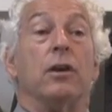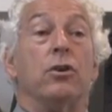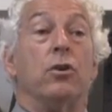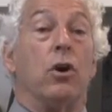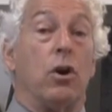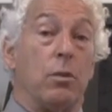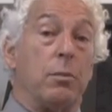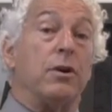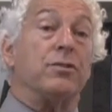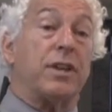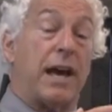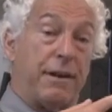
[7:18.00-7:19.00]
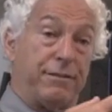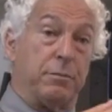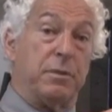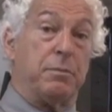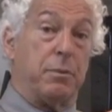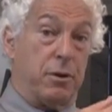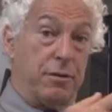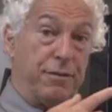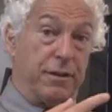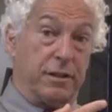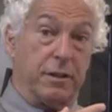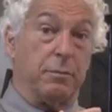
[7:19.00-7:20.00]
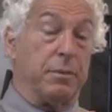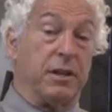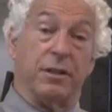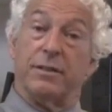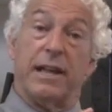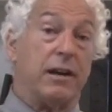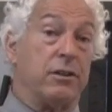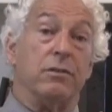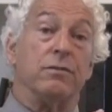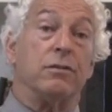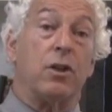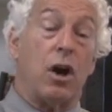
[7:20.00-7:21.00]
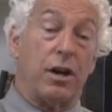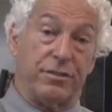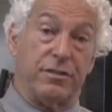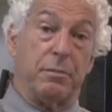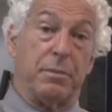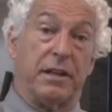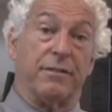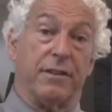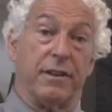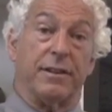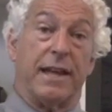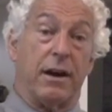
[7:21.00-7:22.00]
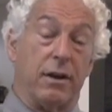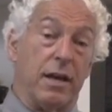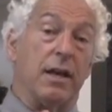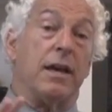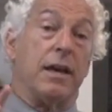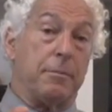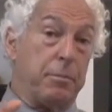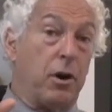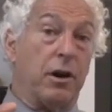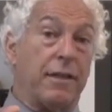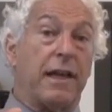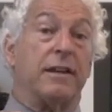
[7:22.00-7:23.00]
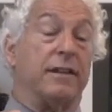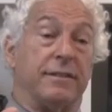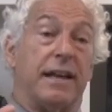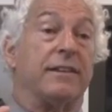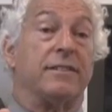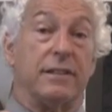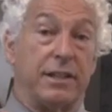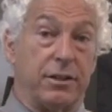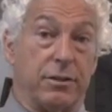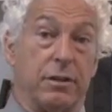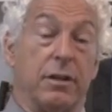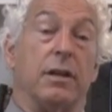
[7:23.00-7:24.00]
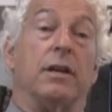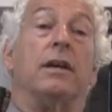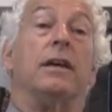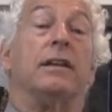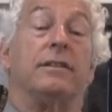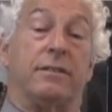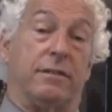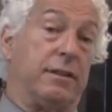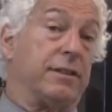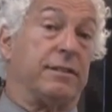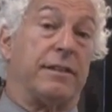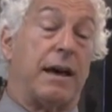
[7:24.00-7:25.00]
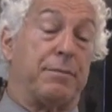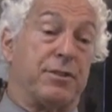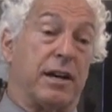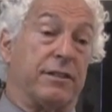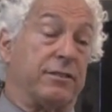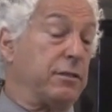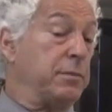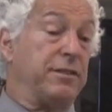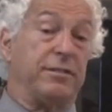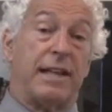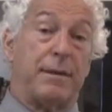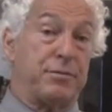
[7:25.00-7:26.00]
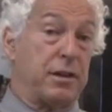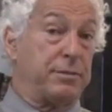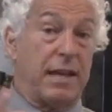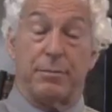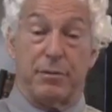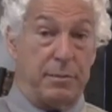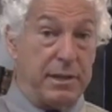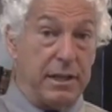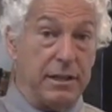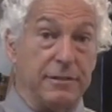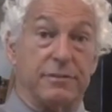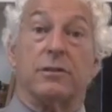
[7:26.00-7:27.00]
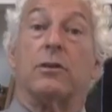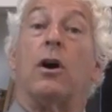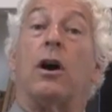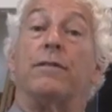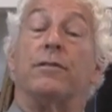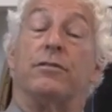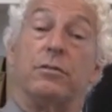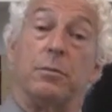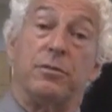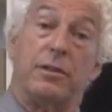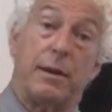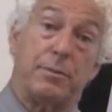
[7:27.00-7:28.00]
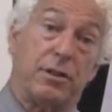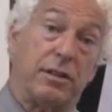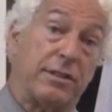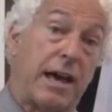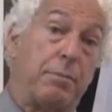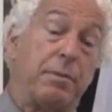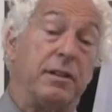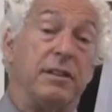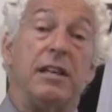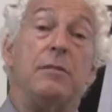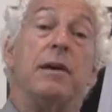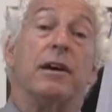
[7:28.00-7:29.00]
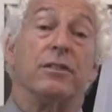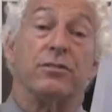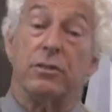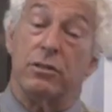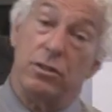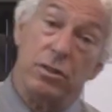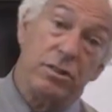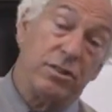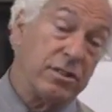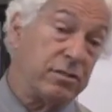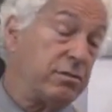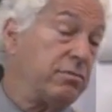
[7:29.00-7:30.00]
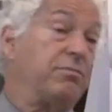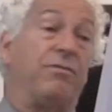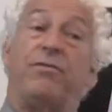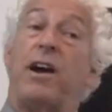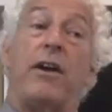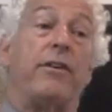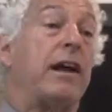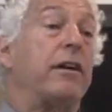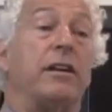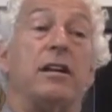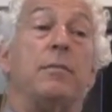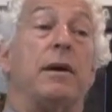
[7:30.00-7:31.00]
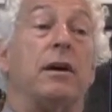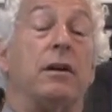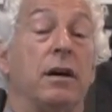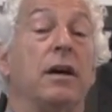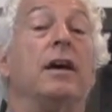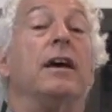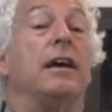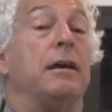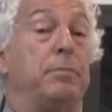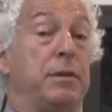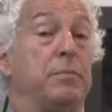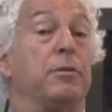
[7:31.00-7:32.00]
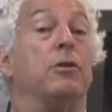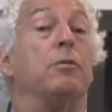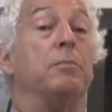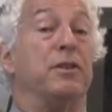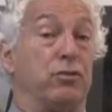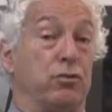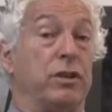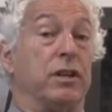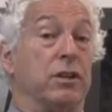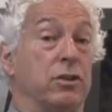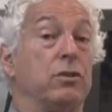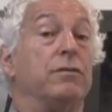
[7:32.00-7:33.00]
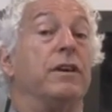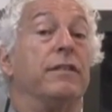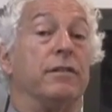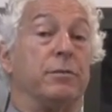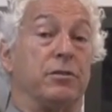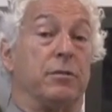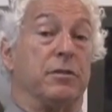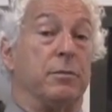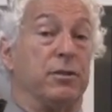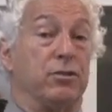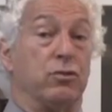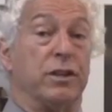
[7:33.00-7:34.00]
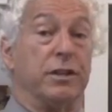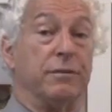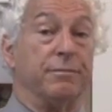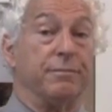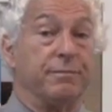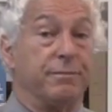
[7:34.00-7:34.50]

You almost have to be perfect because now you've lost the benefit of the doubt. And part of that is, as a leader, it's the snapshots. Some of these snapshots happen in meetings. Often some snapshots happen in emails. You're just firing out an email and people misread it. You've given them something to misread.